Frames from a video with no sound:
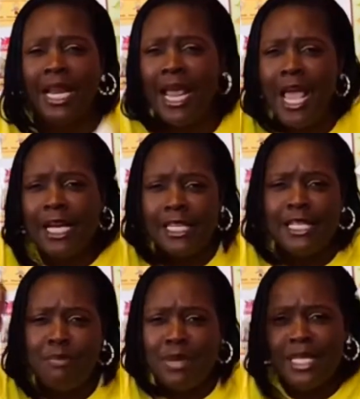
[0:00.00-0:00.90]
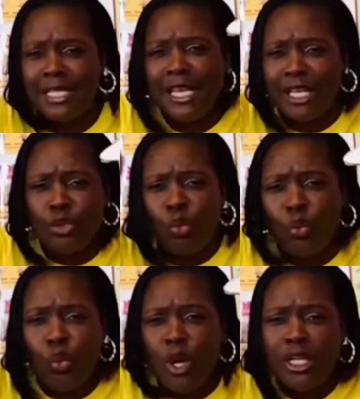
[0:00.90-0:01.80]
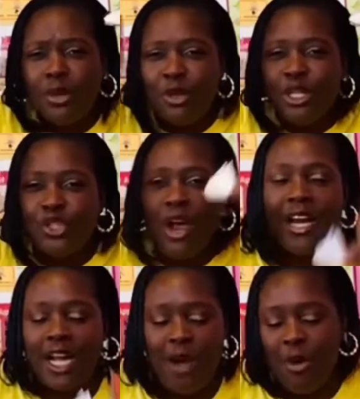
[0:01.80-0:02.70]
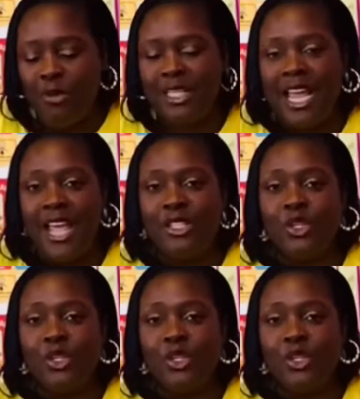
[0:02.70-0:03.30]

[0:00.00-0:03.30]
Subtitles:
because it means it is really, really trying to come up with the answer.